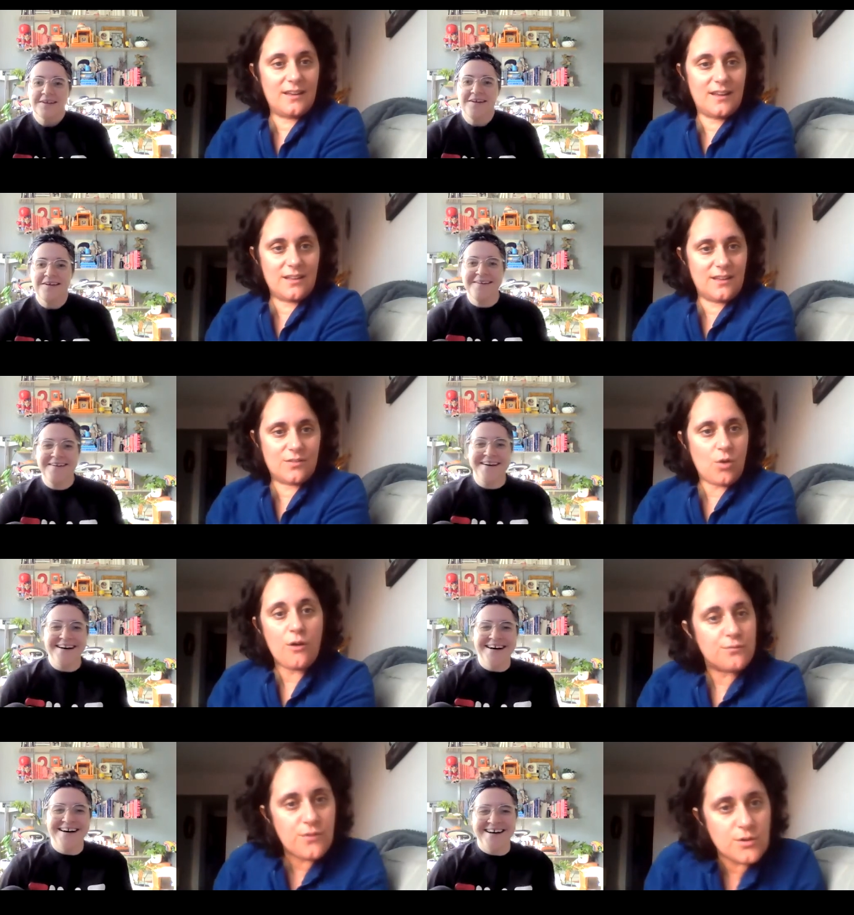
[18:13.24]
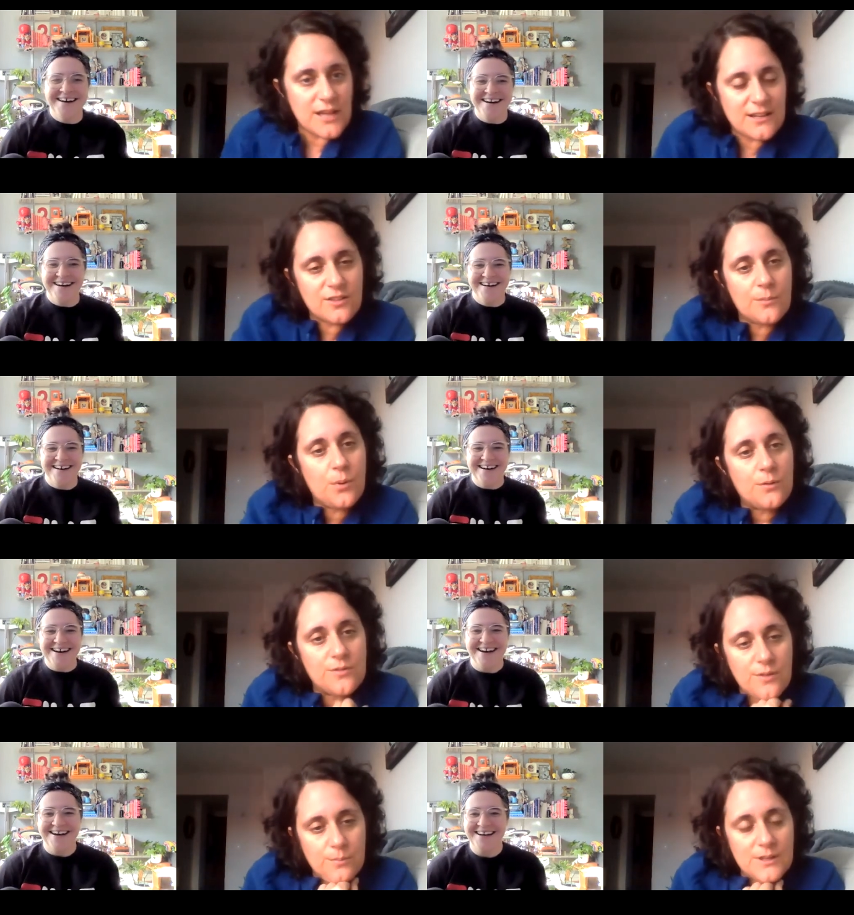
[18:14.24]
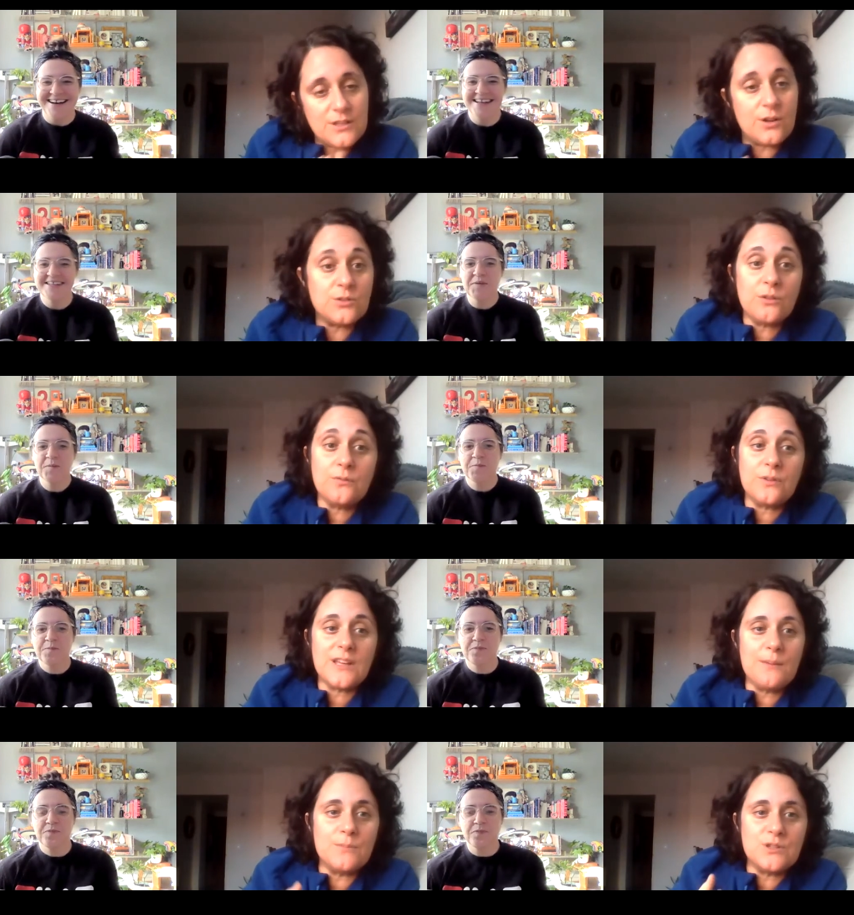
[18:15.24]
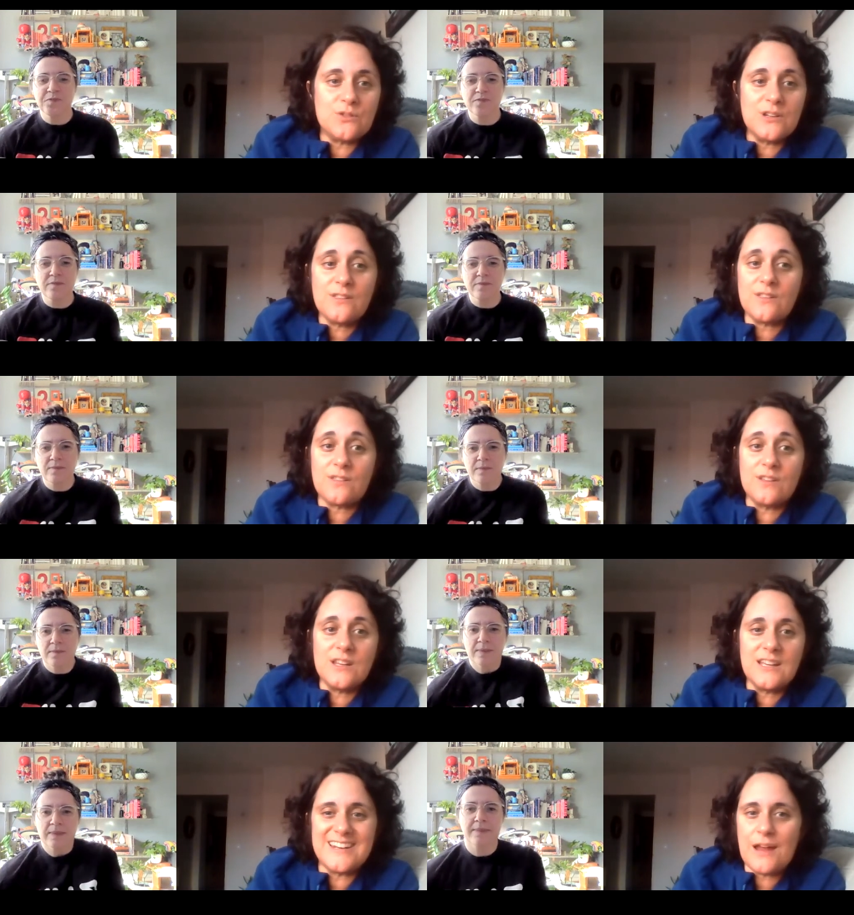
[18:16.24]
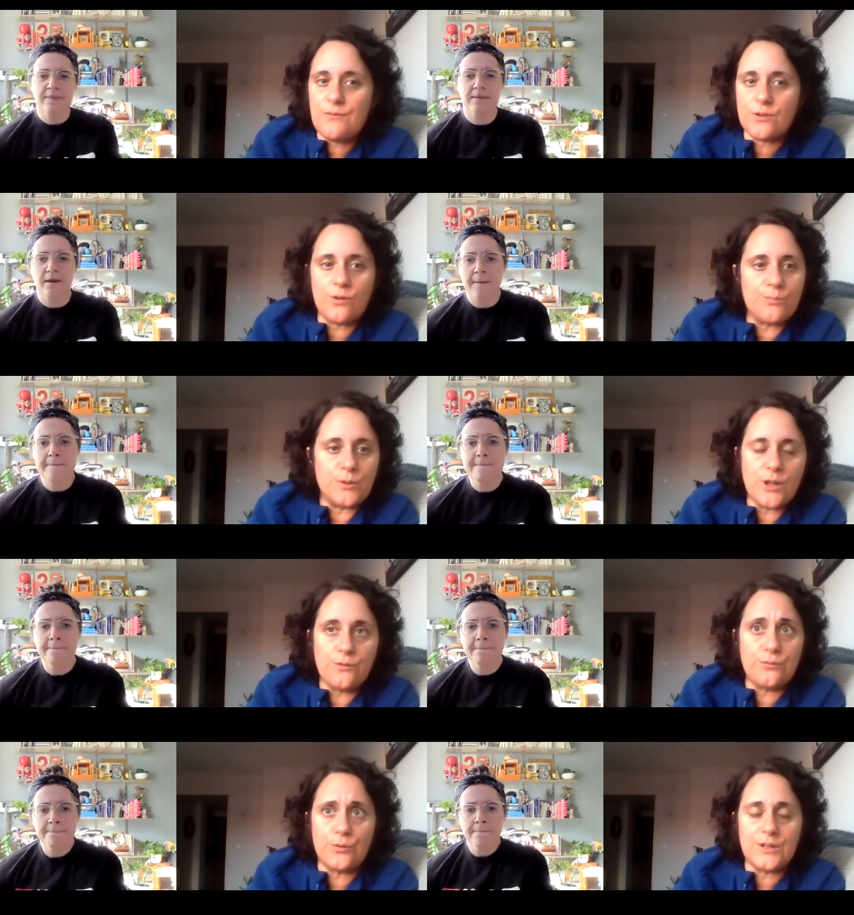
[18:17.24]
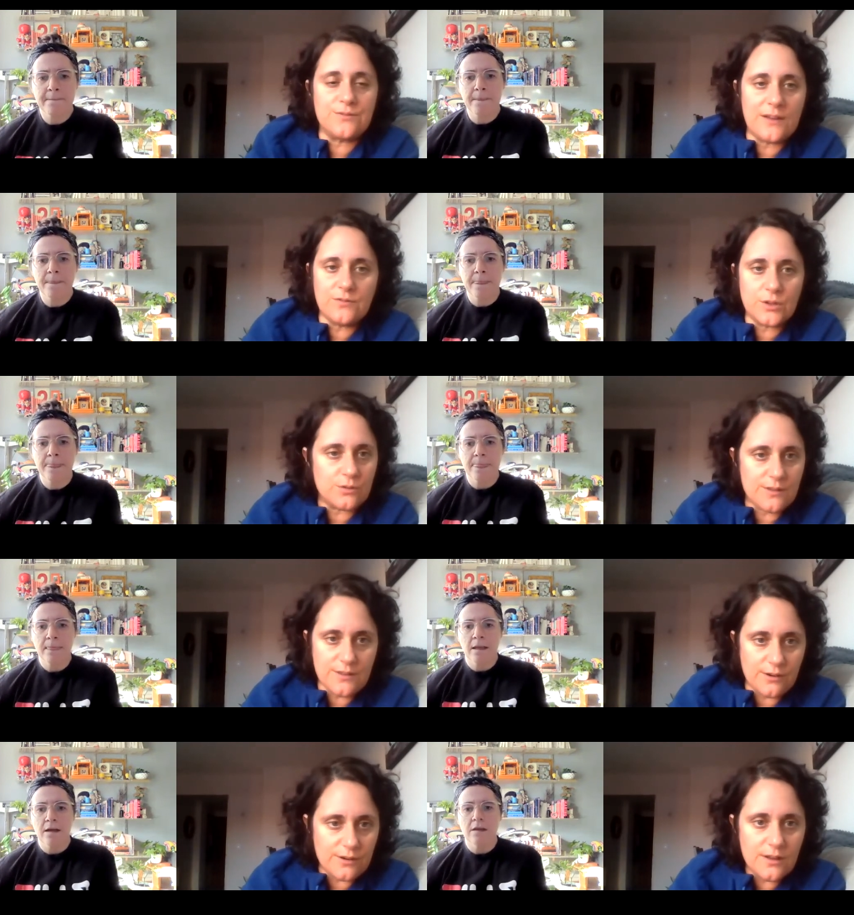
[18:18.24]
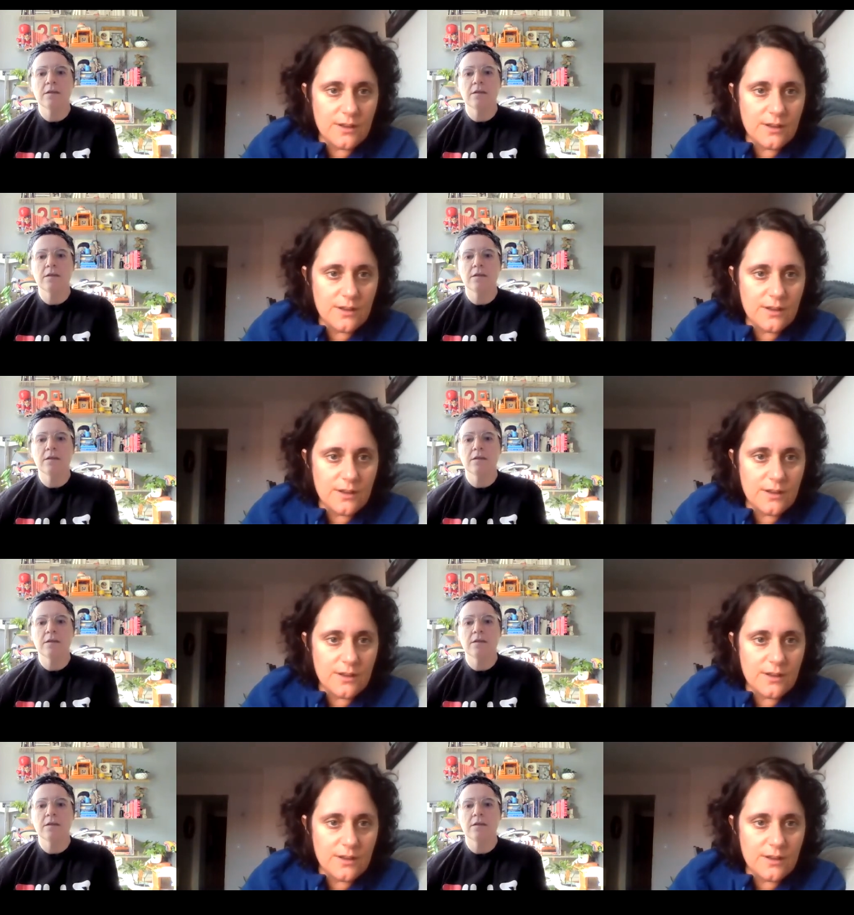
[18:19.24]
Speaker 1: it, it's all and it's supposed to be you know don't forget madrid is a city it never goes below 45 degrees here